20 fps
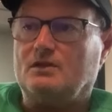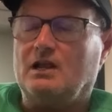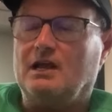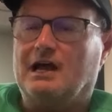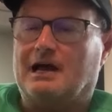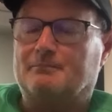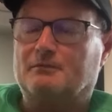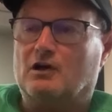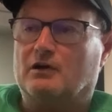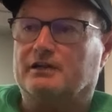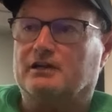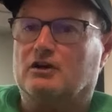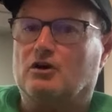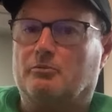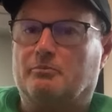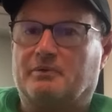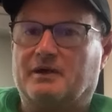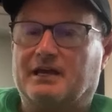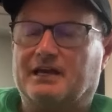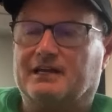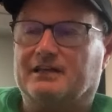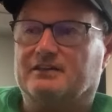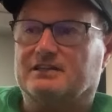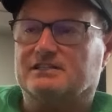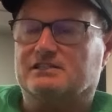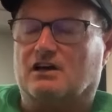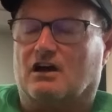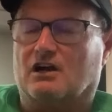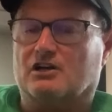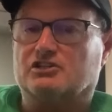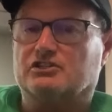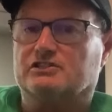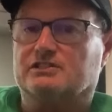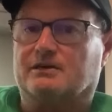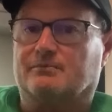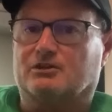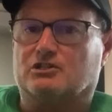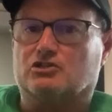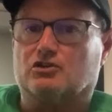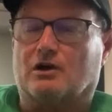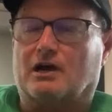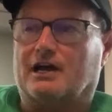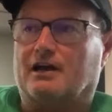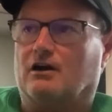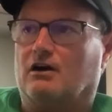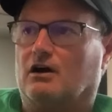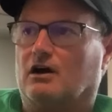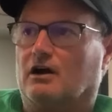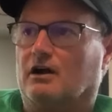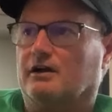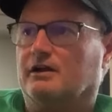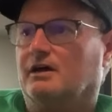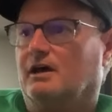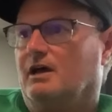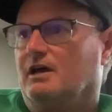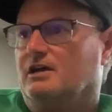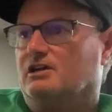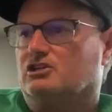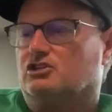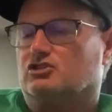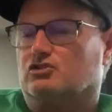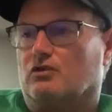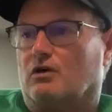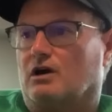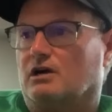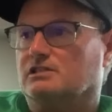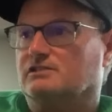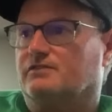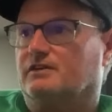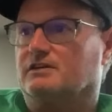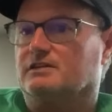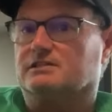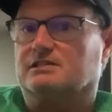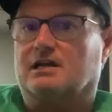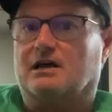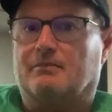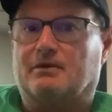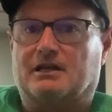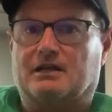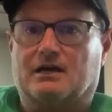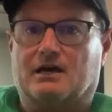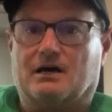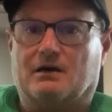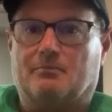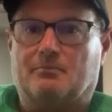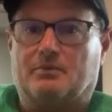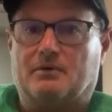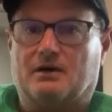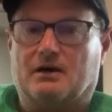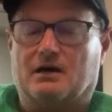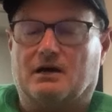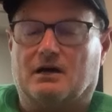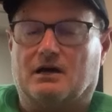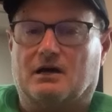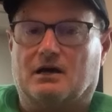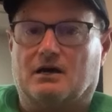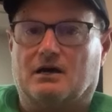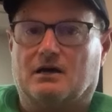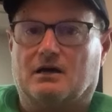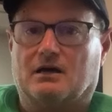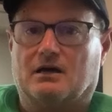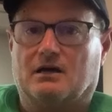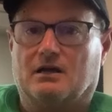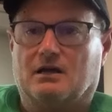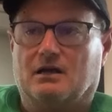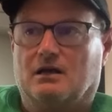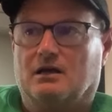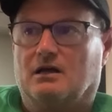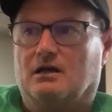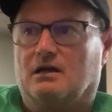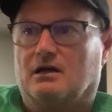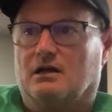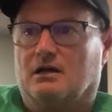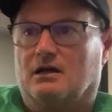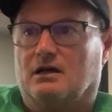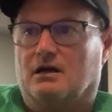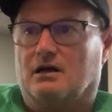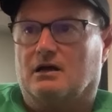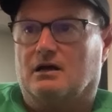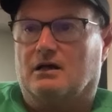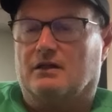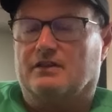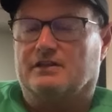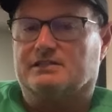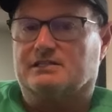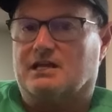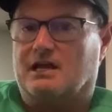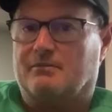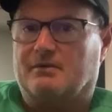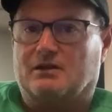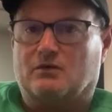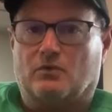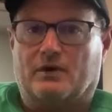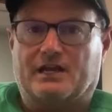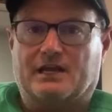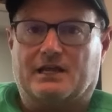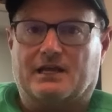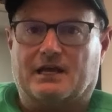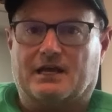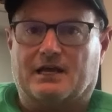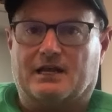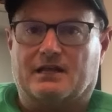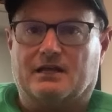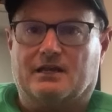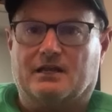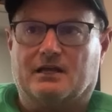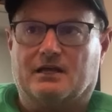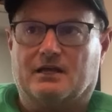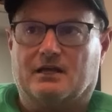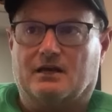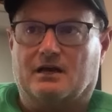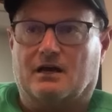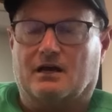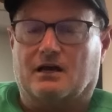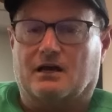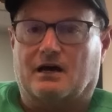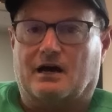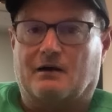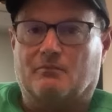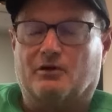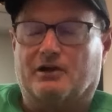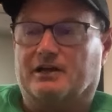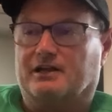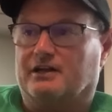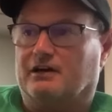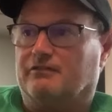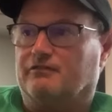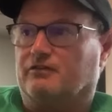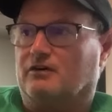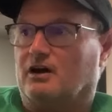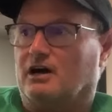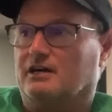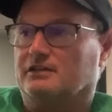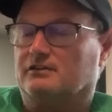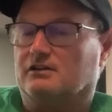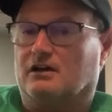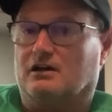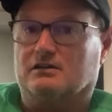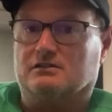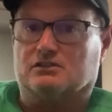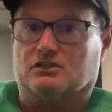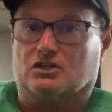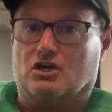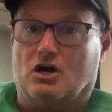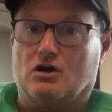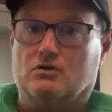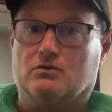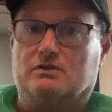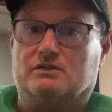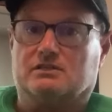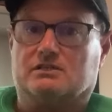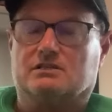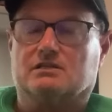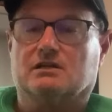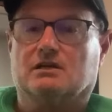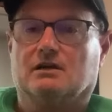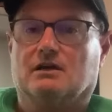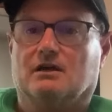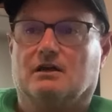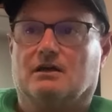I'm going to go big in these auctions. I'm going to try hard. Strongsville's coming up uh, uh, this coming weekend. Uh, I'll bring enough for hot dogs and cokes,